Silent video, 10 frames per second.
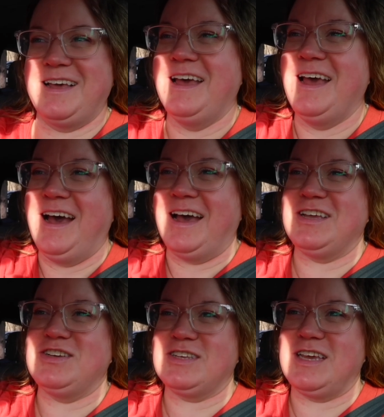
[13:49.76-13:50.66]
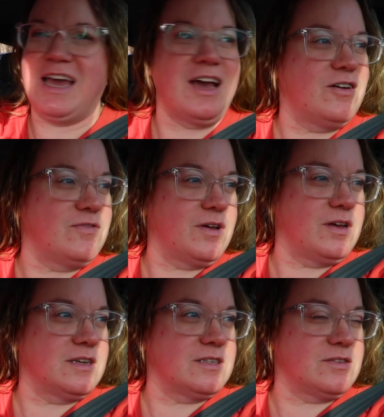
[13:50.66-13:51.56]
I usually have
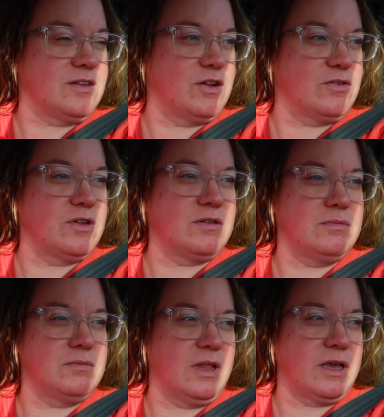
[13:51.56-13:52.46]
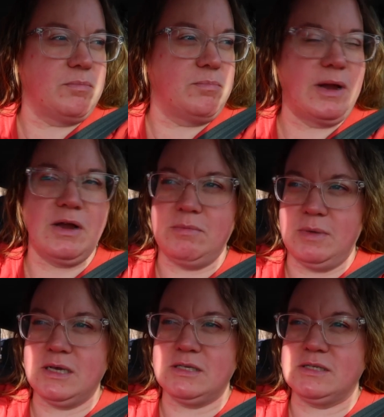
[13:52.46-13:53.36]
a, you know, good like berry
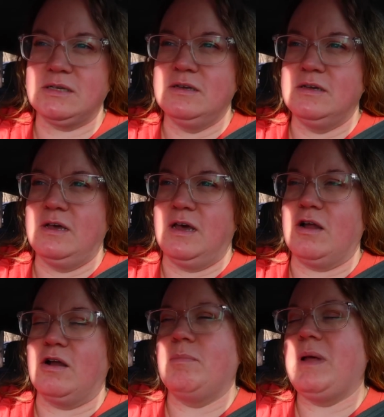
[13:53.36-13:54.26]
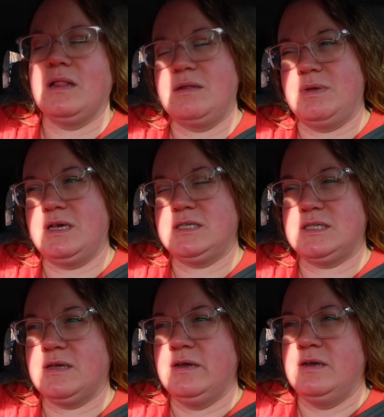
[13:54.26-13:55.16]
mix or a melon
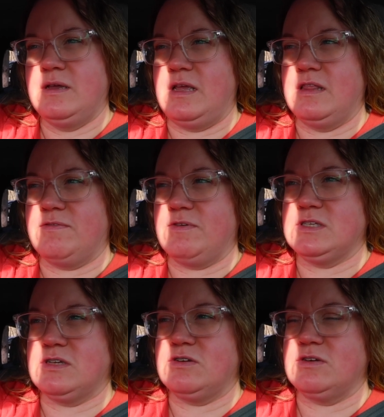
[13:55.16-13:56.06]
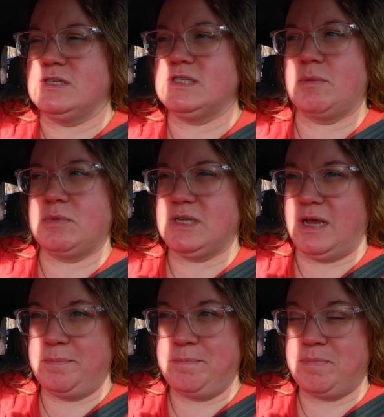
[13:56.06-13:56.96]
mix in the freezer during the
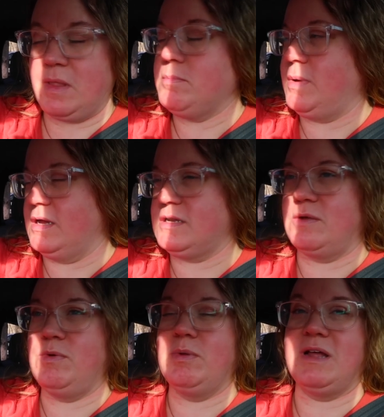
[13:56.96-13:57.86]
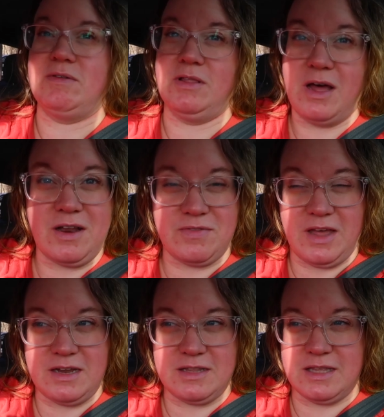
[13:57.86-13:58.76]
summertime but, and we will have a lot of
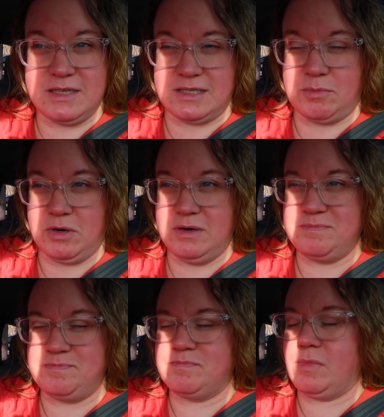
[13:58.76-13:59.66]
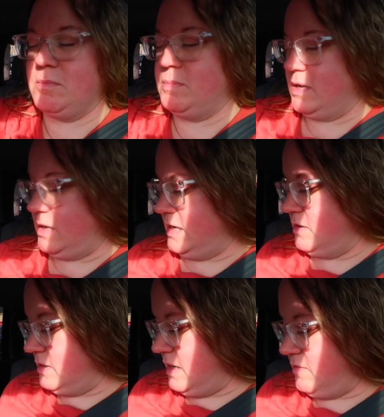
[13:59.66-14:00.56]
that this summer, but I
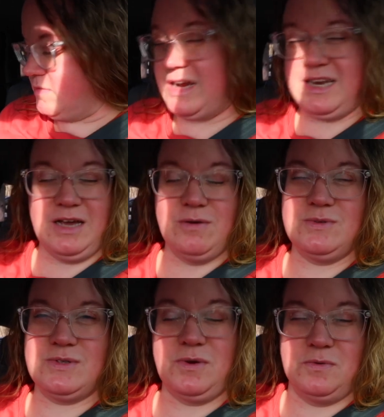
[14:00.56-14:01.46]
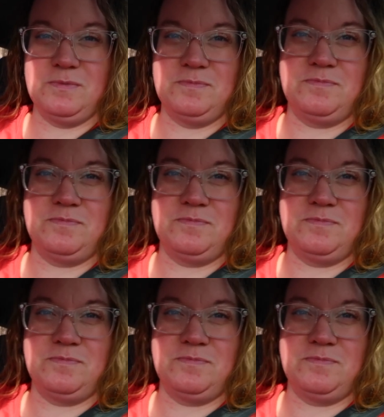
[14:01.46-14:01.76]
don't have it right now, so.